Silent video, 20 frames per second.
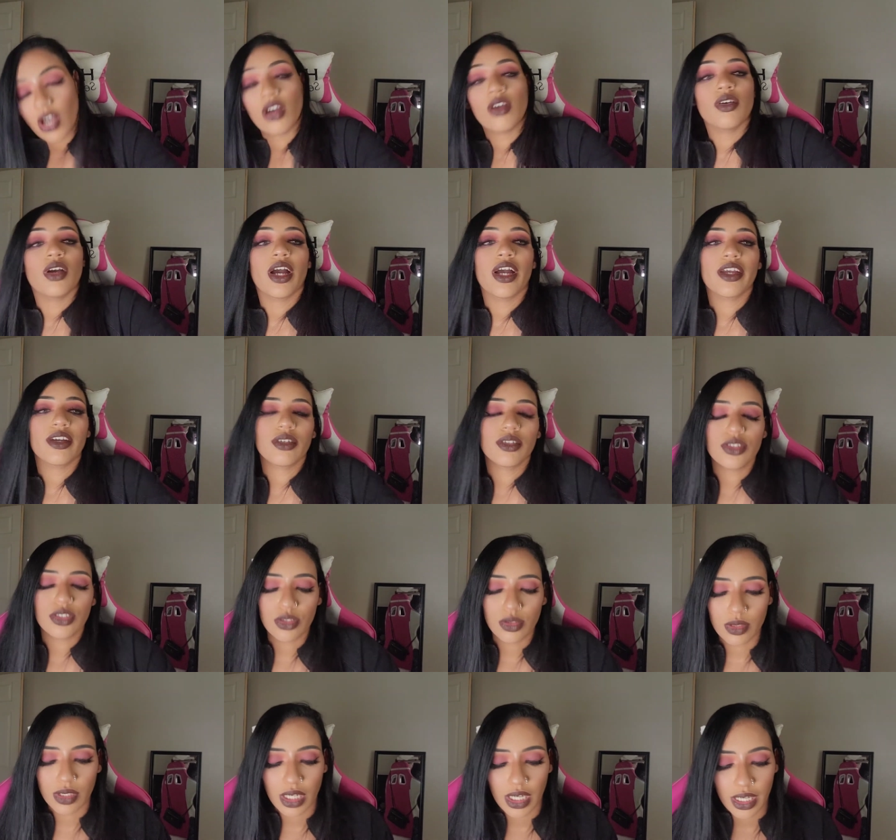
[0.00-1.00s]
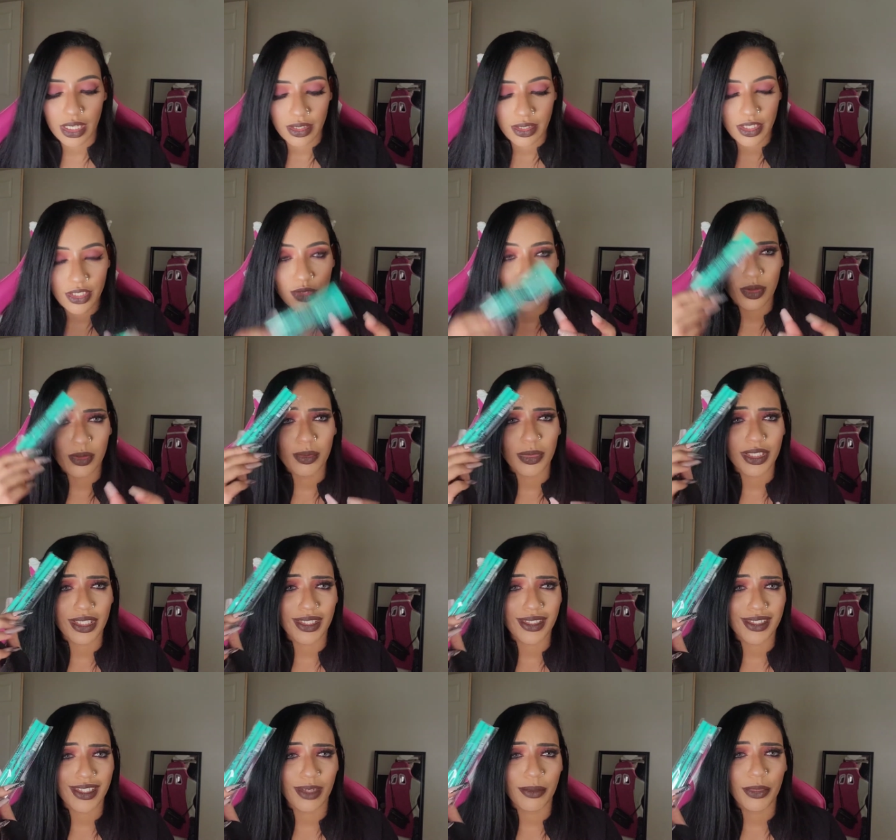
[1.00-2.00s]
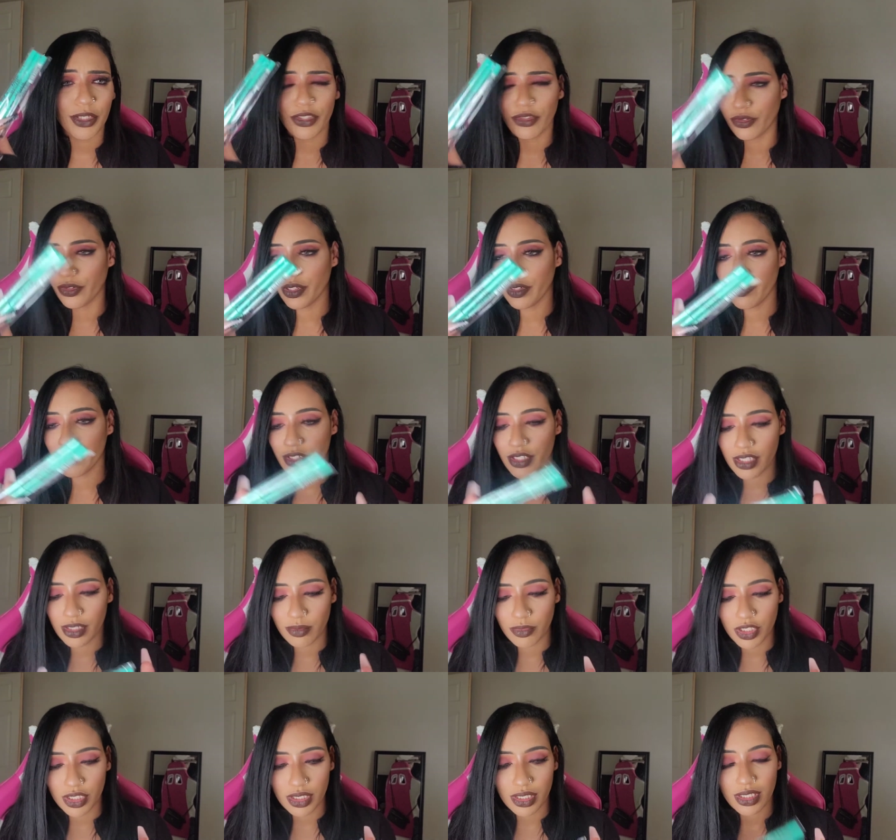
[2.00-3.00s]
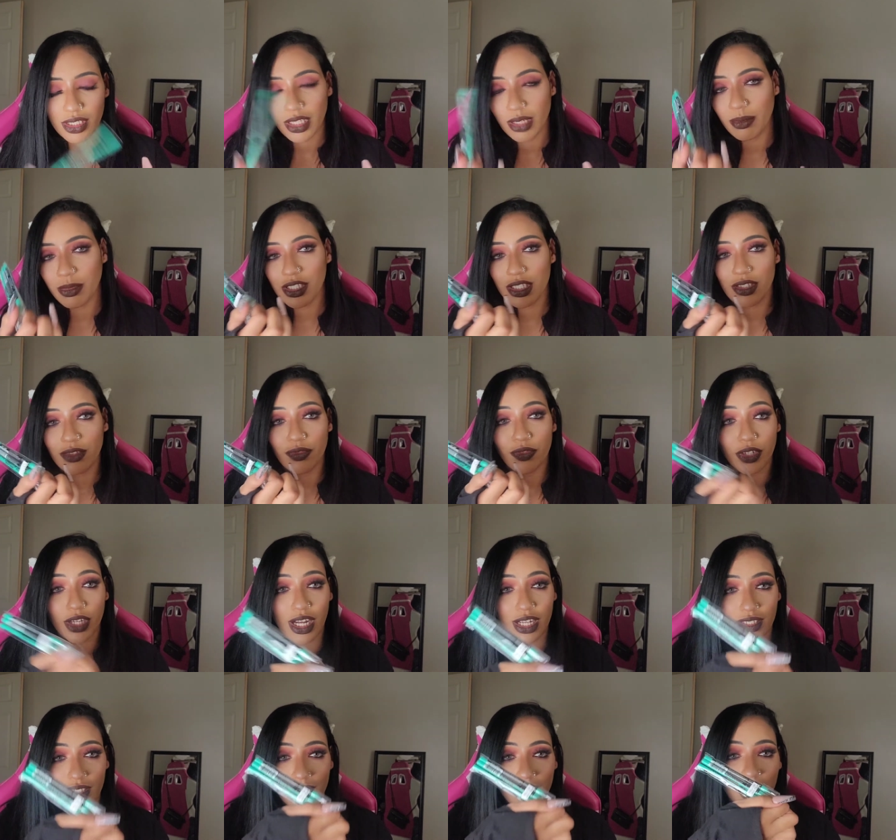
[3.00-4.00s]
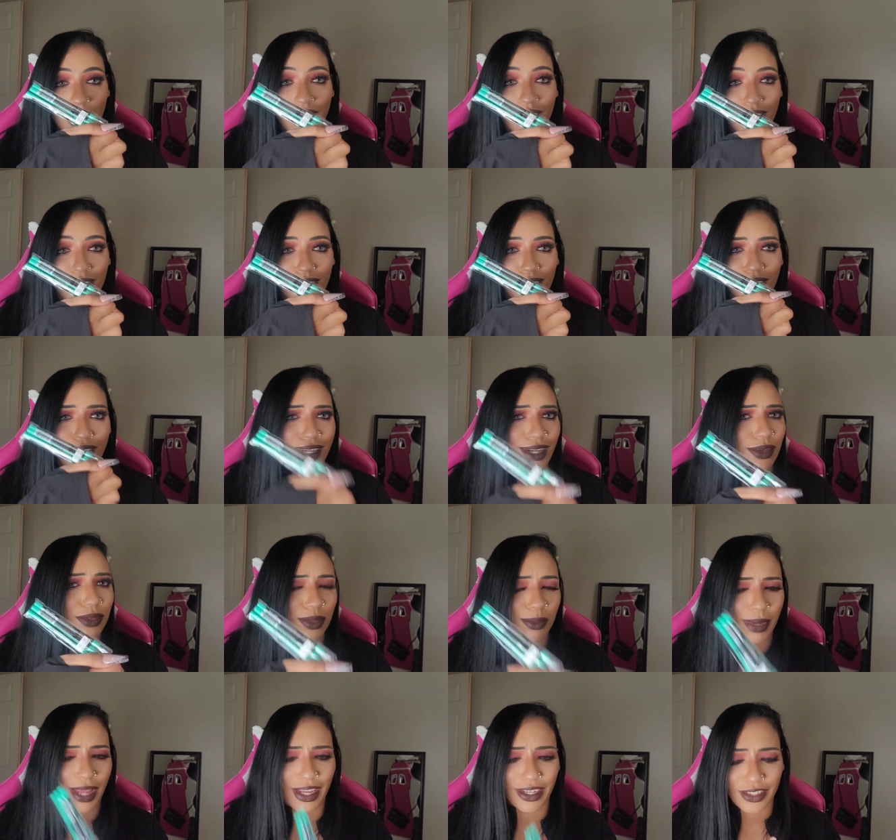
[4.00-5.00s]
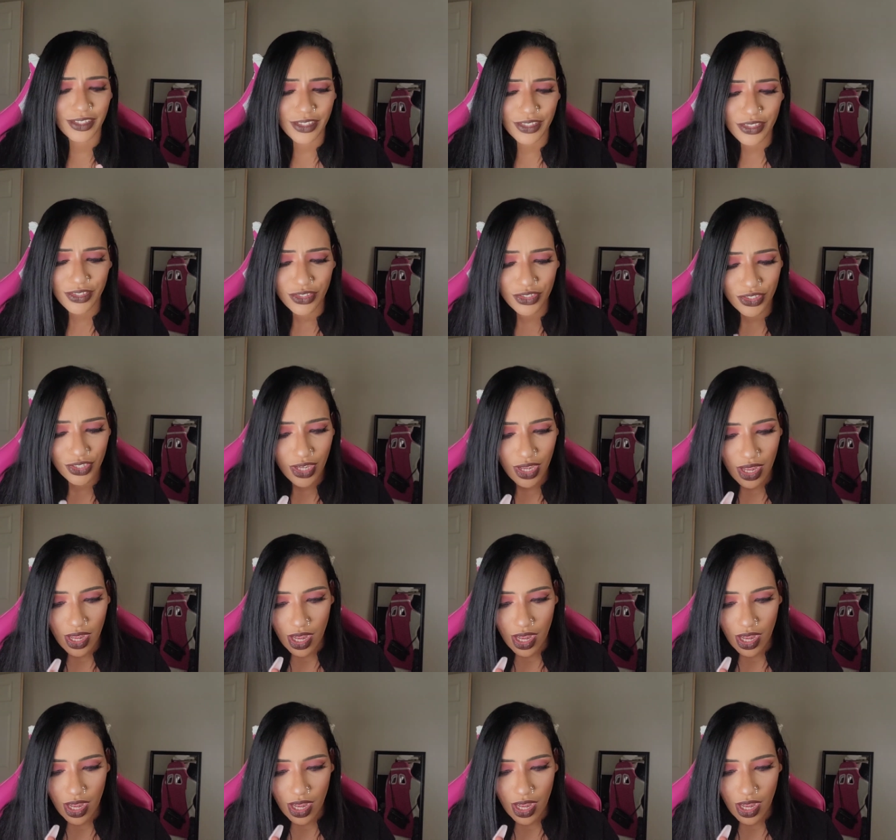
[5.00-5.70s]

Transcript: Oh, I also got this one, but they sent me three for some reason. They must have forgot to take it out the package.